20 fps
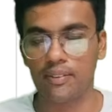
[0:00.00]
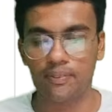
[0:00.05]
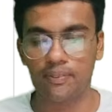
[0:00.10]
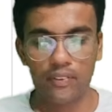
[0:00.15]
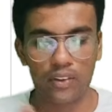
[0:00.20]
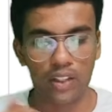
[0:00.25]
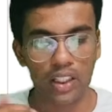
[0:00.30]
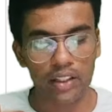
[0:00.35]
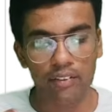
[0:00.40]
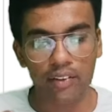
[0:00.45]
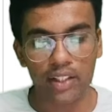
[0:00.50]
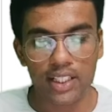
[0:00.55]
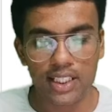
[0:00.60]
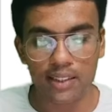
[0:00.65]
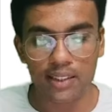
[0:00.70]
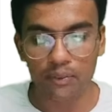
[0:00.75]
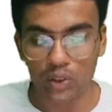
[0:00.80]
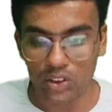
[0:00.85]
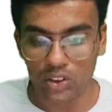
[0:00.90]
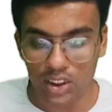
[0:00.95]
liquidation
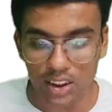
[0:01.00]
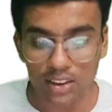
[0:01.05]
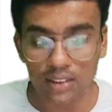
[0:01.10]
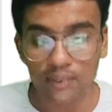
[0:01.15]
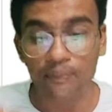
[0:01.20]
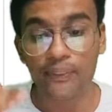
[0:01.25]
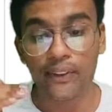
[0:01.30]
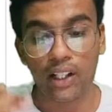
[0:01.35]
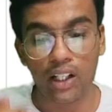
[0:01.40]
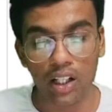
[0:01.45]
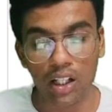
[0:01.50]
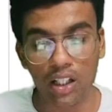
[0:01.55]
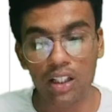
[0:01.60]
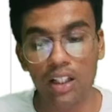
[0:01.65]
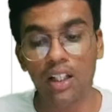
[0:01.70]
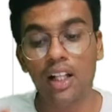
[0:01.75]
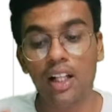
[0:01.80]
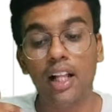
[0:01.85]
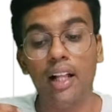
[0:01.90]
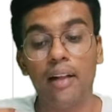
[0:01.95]
process, or
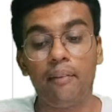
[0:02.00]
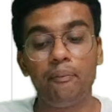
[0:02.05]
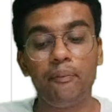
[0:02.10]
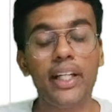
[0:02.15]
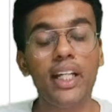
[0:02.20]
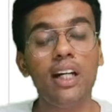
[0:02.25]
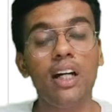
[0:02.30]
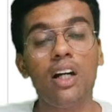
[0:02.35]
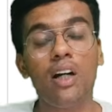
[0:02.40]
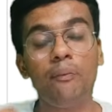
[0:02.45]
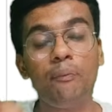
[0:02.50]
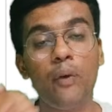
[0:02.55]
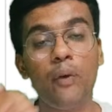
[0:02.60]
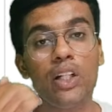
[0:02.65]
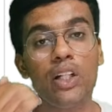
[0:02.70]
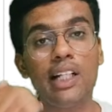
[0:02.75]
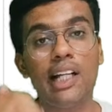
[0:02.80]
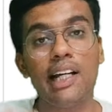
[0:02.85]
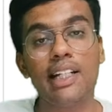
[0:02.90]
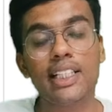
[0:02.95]
may
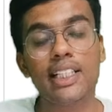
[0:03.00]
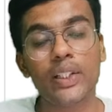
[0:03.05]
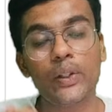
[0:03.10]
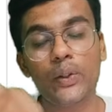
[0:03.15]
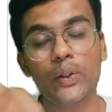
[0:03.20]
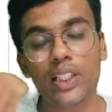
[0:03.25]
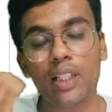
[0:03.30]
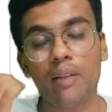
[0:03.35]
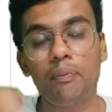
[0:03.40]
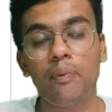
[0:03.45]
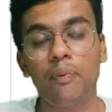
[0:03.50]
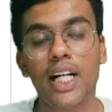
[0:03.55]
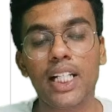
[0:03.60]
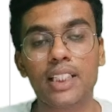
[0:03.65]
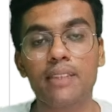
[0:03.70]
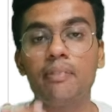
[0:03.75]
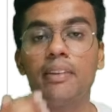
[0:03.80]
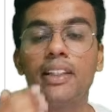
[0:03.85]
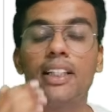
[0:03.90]
upon a resolution passed by